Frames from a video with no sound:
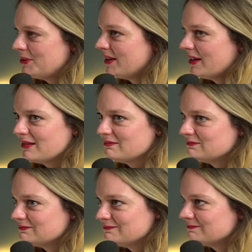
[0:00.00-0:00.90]
we were like,
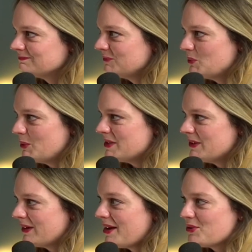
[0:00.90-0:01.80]
what are we
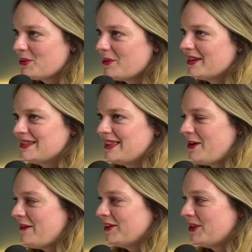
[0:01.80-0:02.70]
doing? I thought they were going to say they
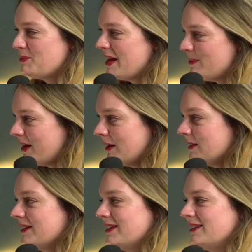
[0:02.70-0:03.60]
were having another baby.
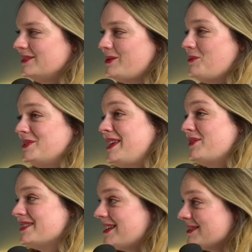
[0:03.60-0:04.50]
I was
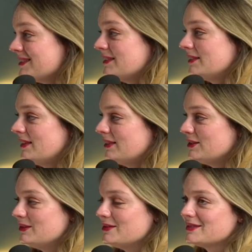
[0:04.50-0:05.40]
devastated at the
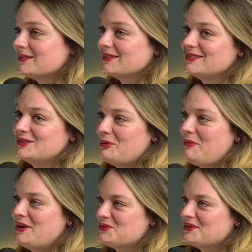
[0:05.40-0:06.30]
news. You know, my
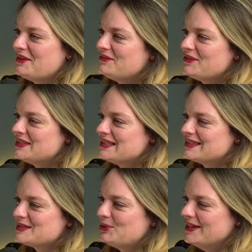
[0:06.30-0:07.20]
parents were in their 50s
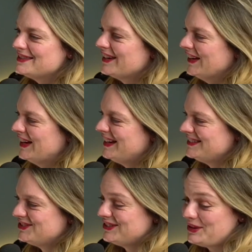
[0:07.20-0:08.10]
at this point, so
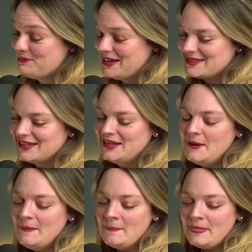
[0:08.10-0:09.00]
I should have known better.
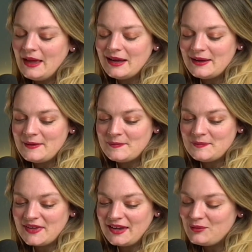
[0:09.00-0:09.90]
I
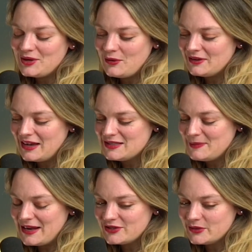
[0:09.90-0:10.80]
don't really know what a Knight's
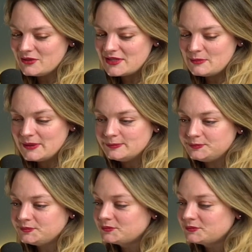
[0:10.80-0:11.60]
Bachelor was, but